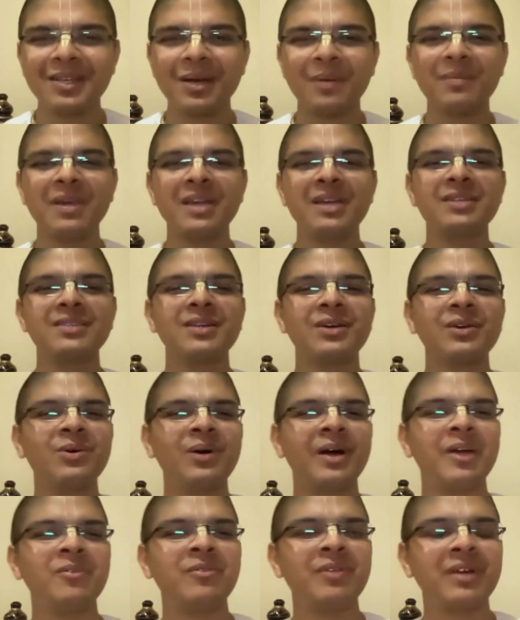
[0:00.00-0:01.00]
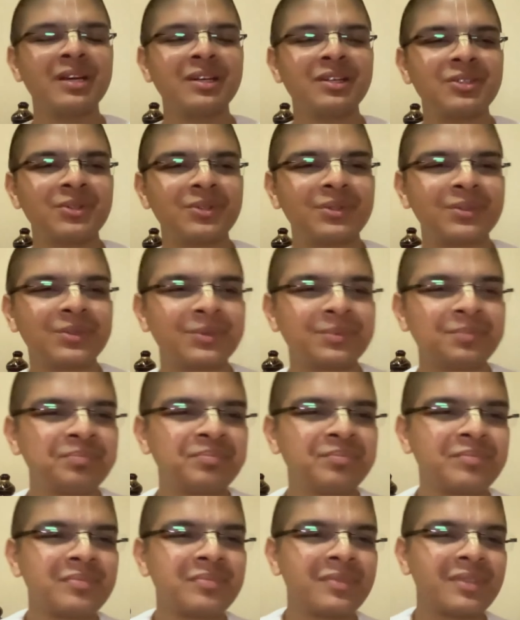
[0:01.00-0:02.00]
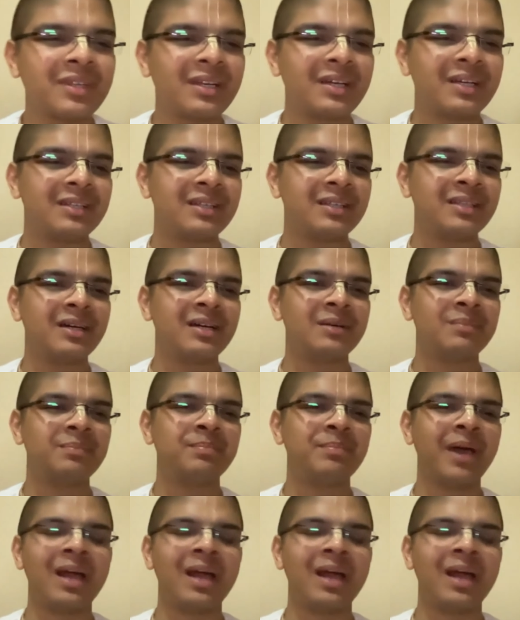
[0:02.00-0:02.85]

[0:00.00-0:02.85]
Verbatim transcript: Some years ago, I went to the